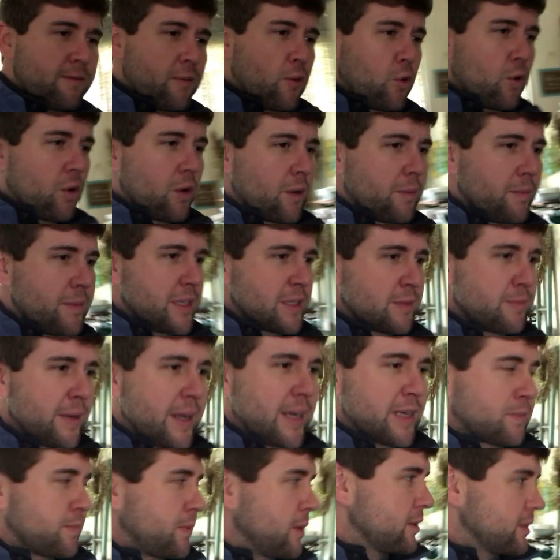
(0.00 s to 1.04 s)
for Ms.
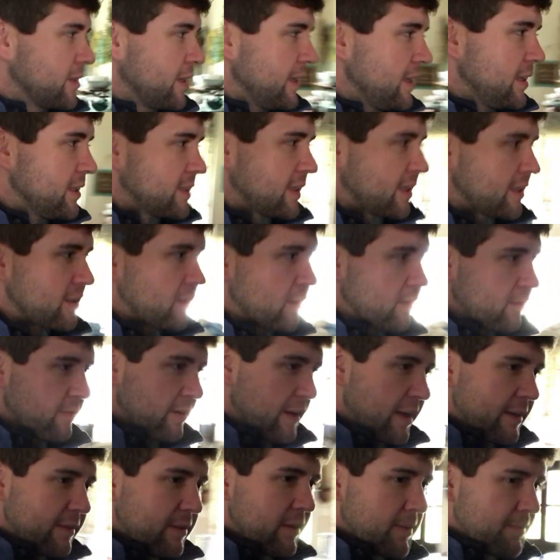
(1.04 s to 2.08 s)
Mac's birthday because that's her
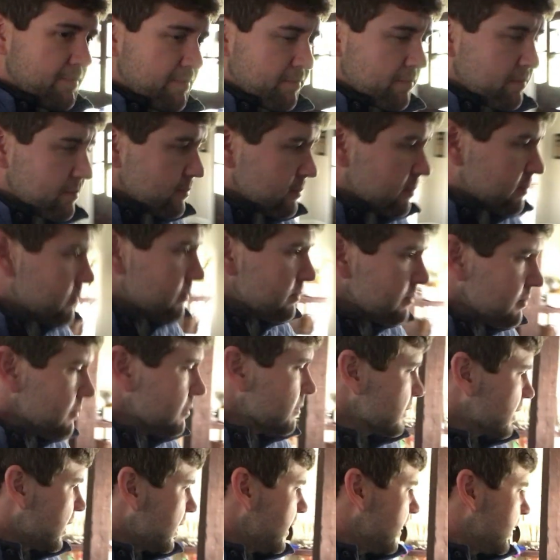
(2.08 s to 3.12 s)
favorite.
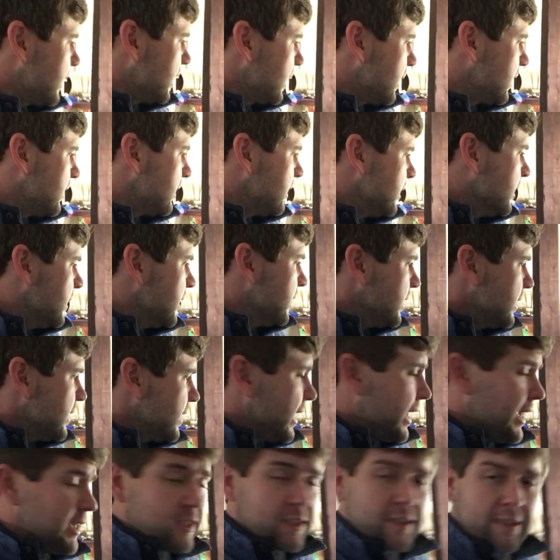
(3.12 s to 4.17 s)
And uh,
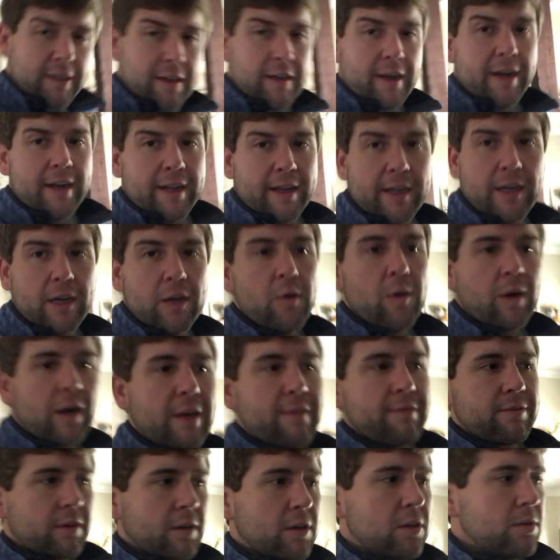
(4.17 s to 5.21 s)
actually, they're at a
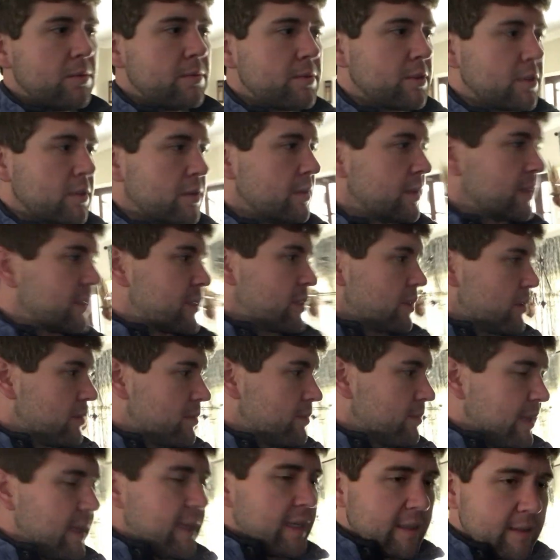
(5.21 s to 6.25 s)
co-op for homeschooling. So
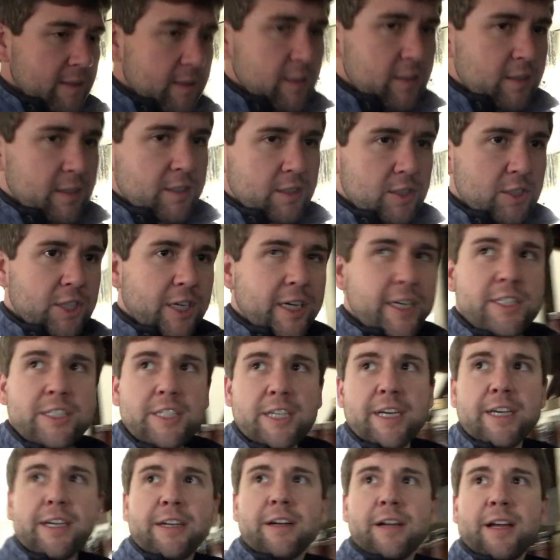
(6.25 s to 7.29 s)
me and
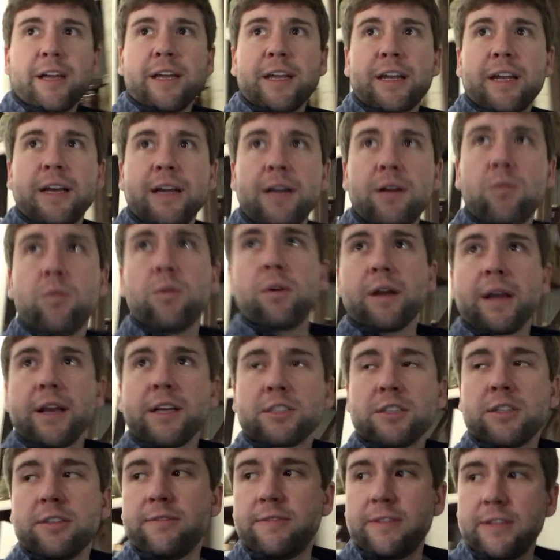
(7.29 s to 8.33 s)
JJ are hanging out. We're
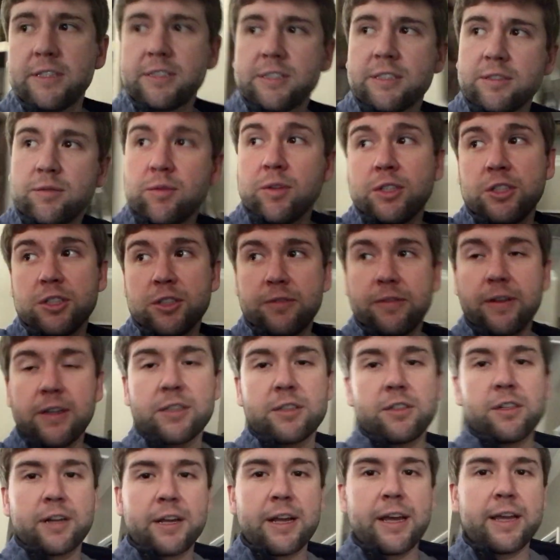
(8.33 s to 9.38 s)
actually fisting. We just
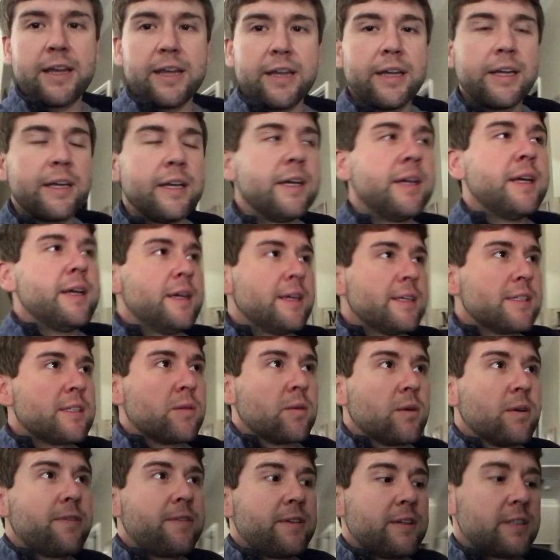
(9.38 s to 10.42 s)
fixed her cake.
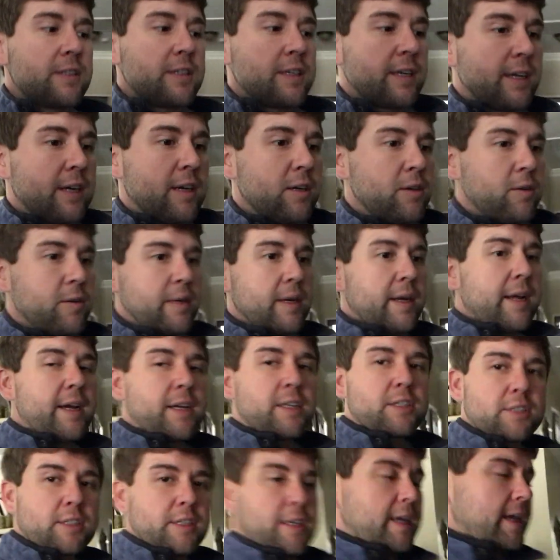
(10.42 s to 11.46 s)
So we're fisting to go and
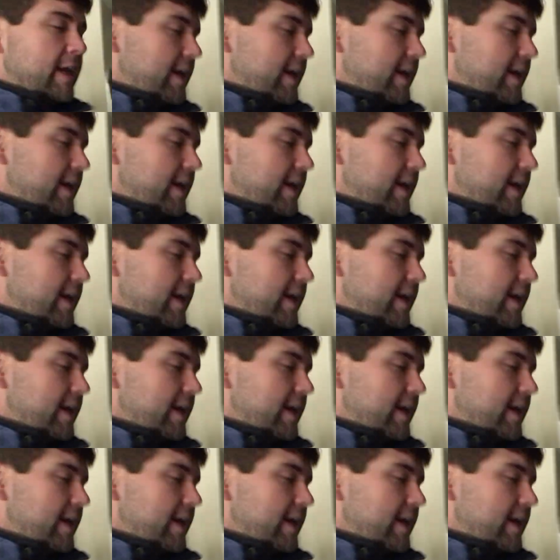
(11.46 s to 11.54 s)
actually